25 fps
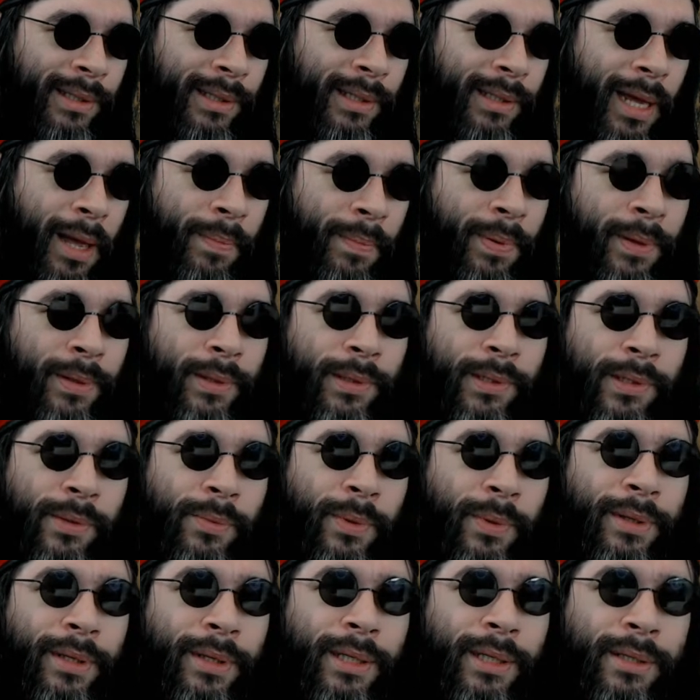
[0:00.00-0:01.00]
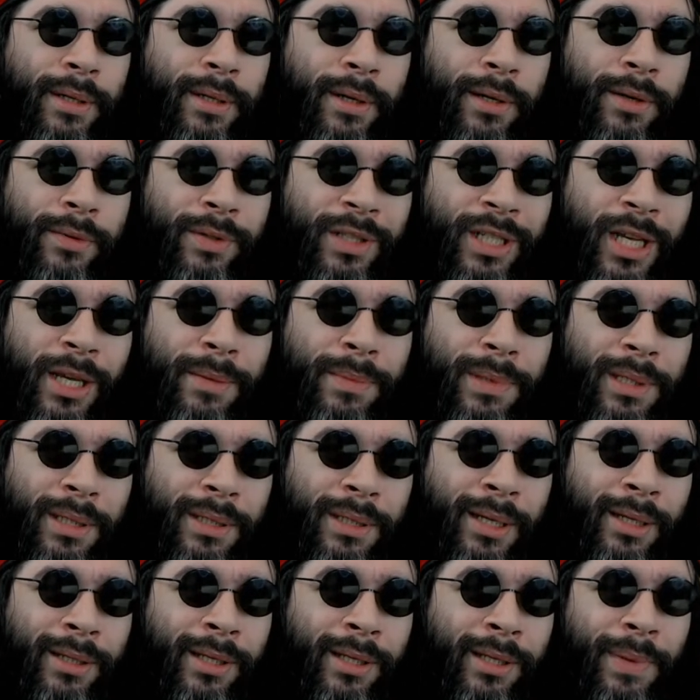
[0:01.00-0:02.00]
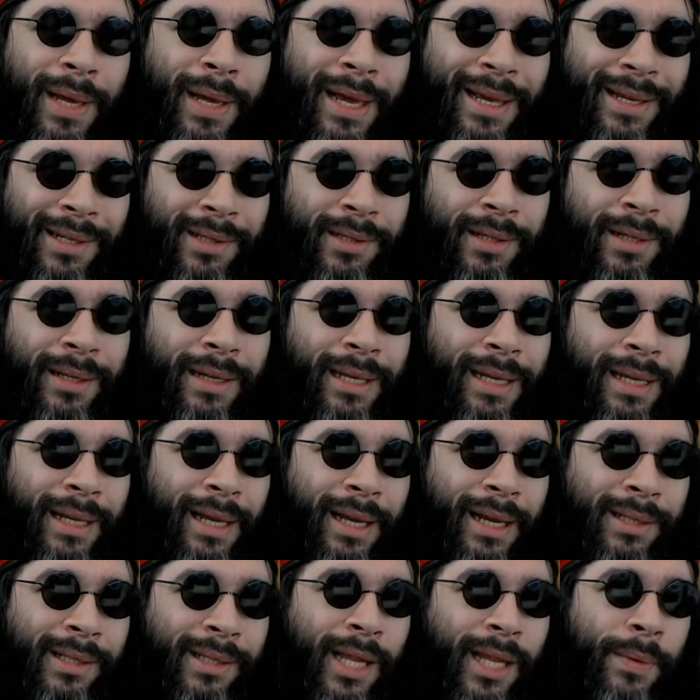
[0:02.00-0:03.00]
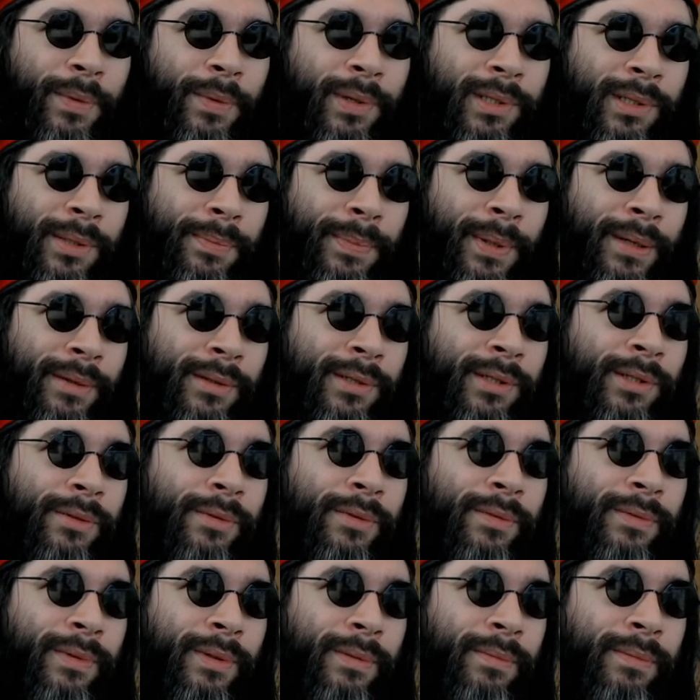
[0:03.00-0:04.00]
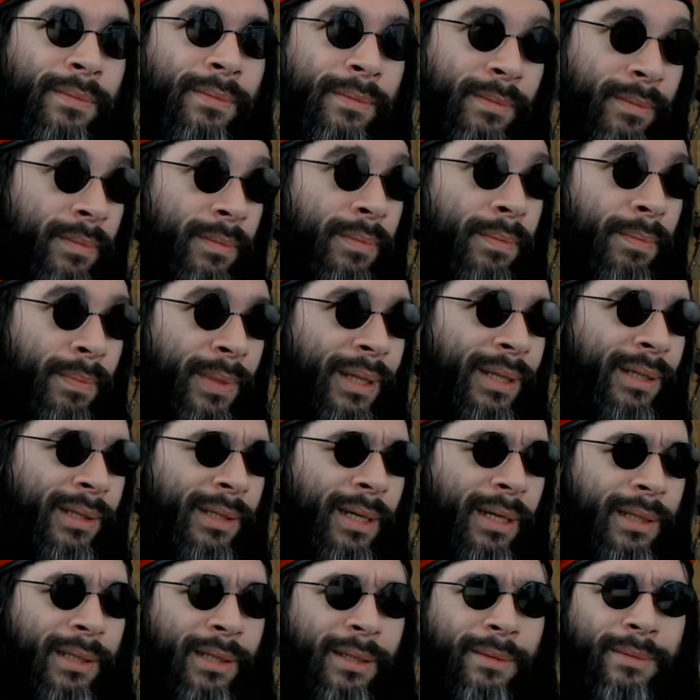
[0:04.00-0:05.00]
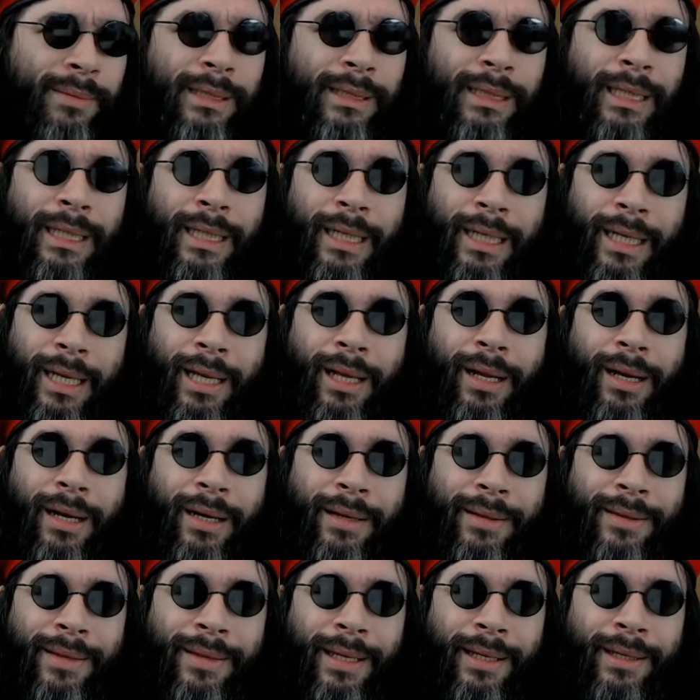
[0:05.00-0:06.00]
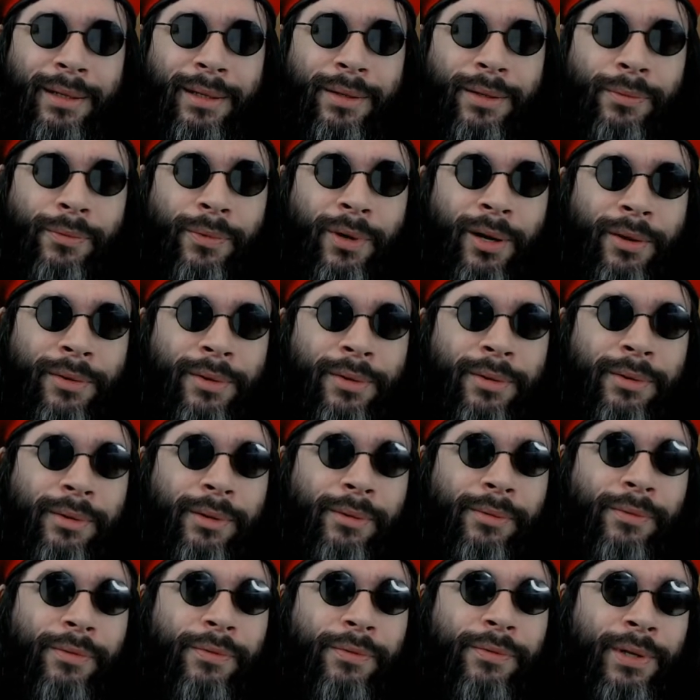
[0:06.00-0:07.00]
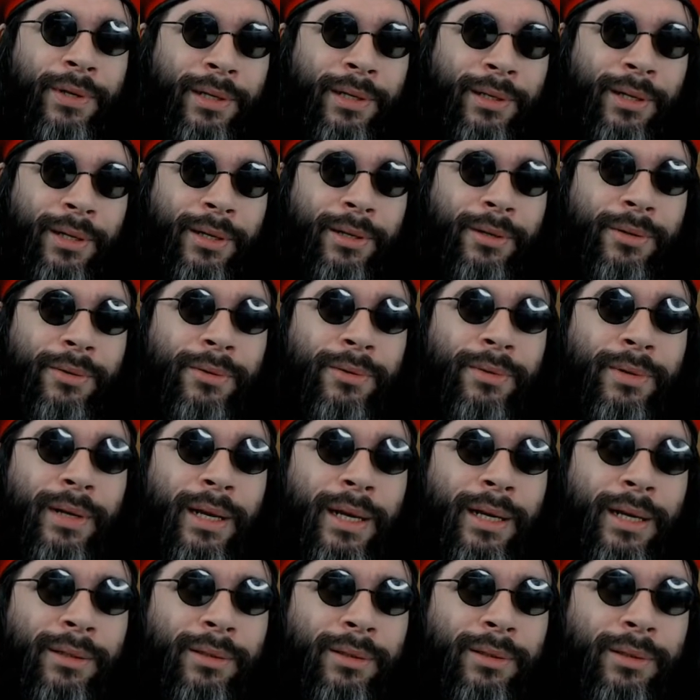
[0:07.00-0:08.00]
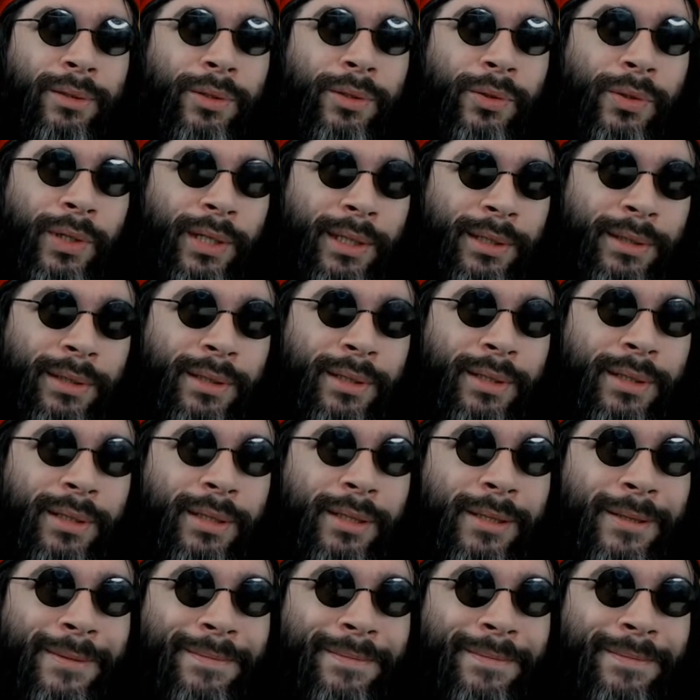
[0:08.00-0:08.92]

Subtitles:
happens when these kind of schemes are set up hastily as they were supposed to have been set up. I think rather than furlough and grants,